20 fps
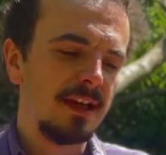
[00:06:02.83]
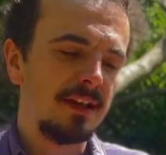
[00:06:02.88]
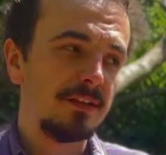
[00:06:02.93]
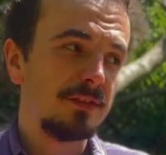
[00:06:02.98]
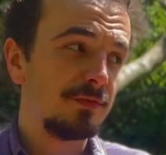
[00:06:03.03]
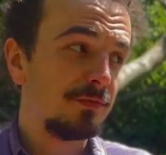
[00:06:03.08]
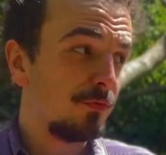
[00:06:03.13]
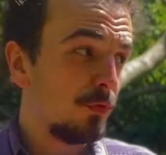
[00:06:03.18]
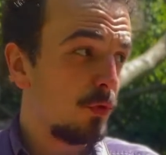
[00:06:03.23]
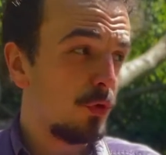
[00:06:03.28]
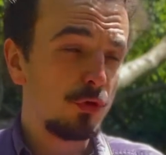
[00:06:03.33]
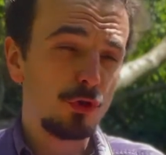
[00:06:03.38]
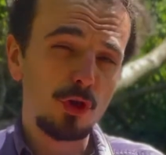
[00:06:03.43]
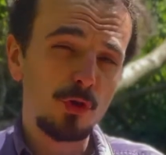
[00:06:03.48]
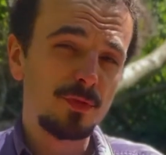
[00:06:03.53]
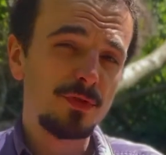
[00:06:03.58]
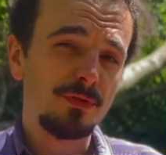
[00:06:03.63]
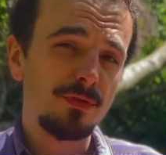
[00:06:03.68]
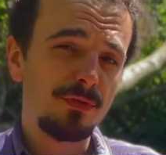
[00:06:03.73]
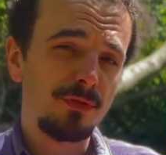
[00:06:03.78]
it's 4
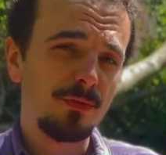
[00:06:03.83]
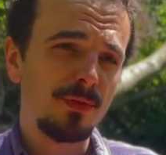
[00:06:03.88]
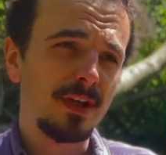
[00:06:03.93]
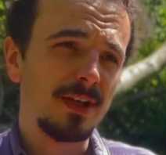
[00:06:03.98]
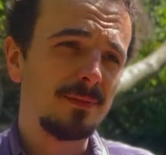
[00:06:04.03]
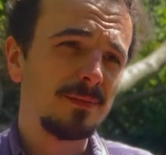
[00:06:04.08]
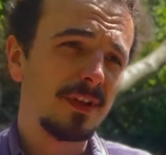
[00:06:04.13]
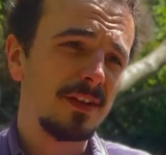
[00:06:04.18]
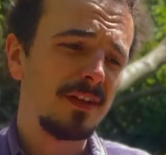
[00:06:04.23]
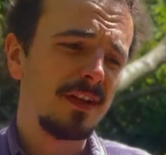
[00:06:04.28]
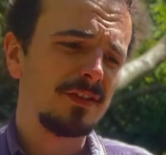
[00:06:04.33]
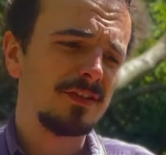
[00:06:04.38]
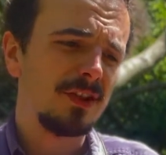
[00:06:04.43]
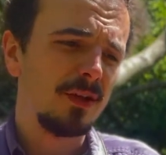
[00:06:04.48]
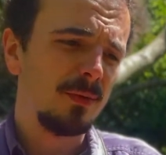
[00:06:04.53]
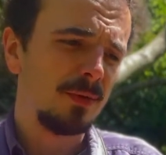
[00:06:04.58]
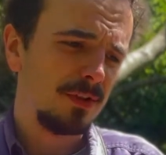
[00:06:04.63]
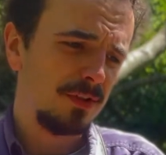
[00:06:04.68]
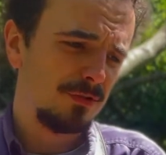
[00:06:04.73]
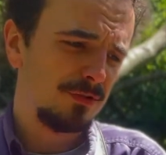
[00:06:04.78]
groups of 3, and that's how
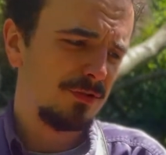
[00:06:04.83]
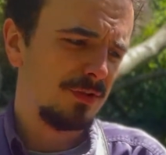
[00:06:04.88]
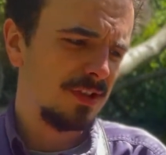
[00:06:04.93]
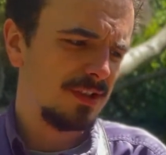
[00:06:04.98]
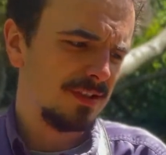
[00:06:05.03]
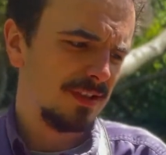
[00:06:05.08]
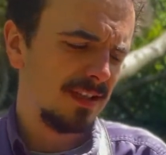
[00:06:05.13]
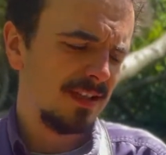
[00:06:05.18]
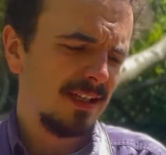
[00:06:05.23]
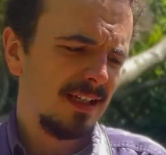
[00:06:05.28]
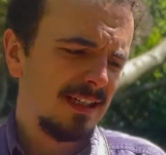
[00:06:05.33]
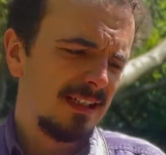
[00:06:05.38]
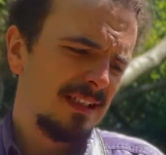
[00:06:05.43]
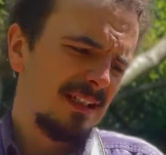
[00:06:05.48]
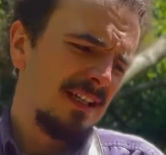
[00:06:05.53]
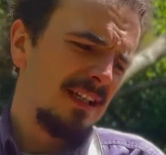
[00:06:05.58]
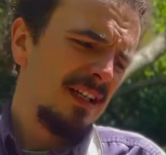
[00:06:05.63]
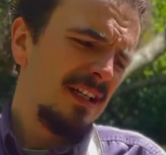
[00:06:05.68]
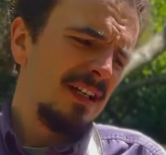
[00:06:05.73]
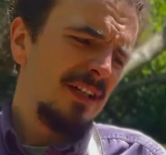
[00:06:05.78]
we're going to treat it.
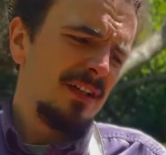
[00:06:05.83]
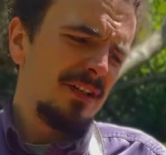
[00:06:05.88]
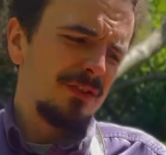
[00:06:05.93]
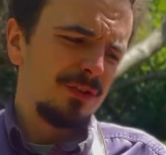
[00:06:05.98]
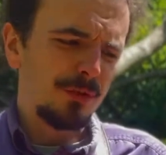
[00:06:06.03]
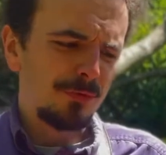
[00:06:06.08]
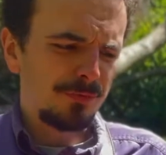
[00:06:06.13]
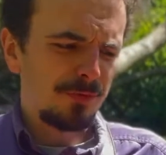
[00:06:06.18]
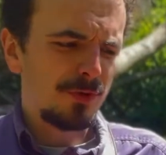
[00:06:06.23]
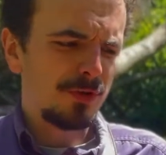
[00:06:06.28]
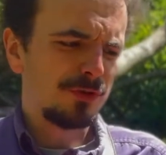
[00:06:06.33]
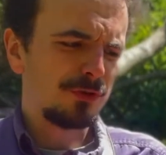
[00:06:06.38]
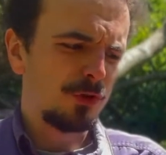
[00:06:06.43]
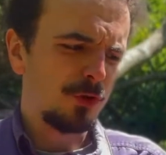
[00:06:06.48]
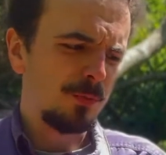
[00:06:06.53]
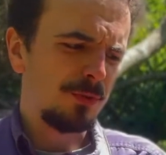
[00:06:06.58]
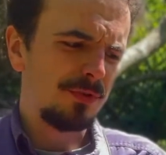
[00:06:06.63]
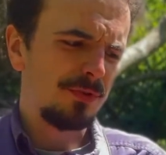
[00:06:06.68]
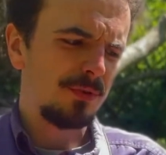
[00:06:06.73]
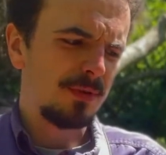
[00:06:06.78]
So first
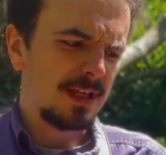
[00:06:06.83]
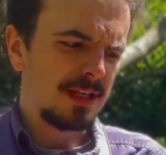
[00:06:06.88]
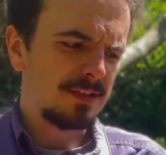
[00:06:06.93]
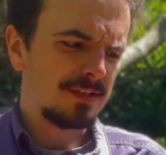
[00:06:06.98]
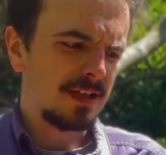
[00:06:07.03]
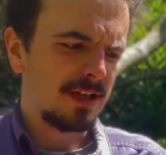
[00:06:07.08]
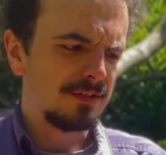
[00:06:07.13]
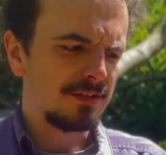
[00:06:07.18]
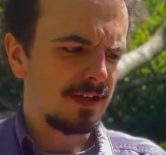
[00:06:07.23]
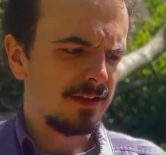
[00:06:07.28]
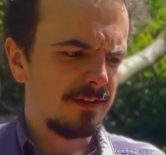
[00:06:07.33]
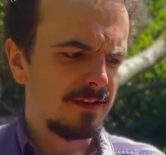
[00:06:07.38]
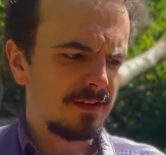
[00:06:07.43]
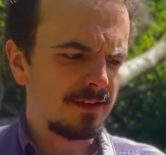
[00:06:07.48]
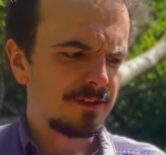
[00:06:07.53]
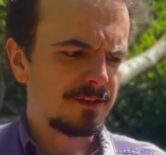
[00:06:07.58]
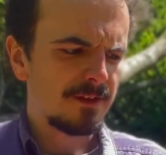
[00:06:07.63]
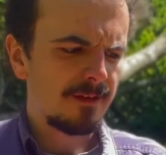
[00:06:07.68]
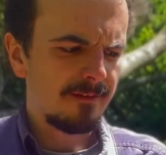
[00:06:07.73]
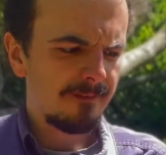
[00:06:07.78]
group of 3 sounds like
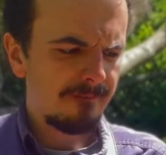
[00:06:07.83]
this.